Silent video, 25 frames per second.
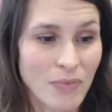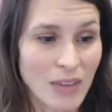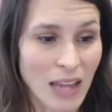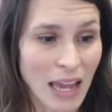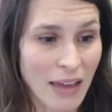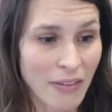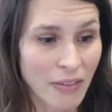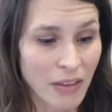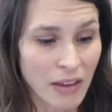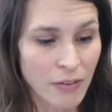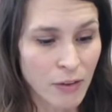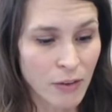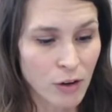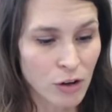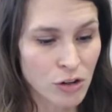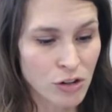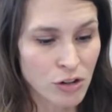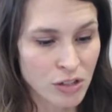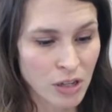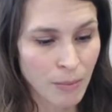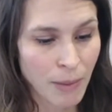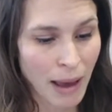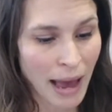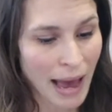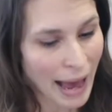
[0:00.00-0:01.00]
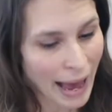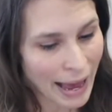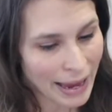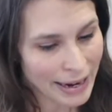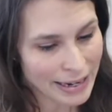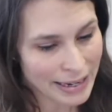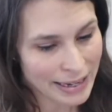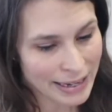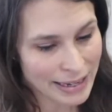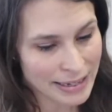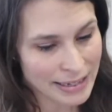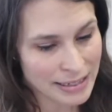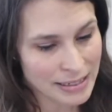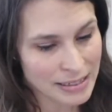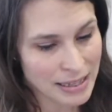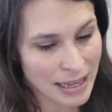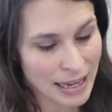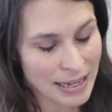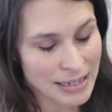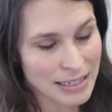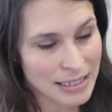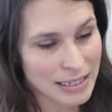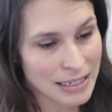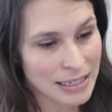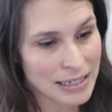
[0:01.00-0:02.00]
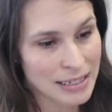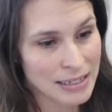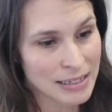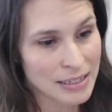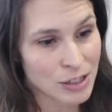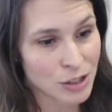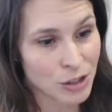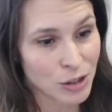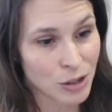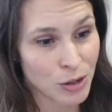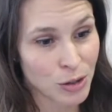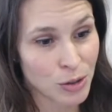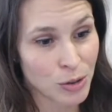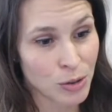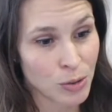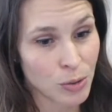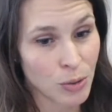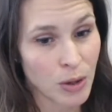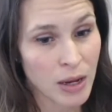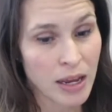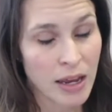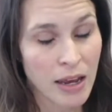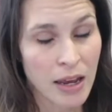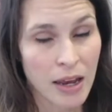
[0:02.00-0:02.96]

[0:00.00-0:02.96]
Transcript: And then there's some add-ins that tend to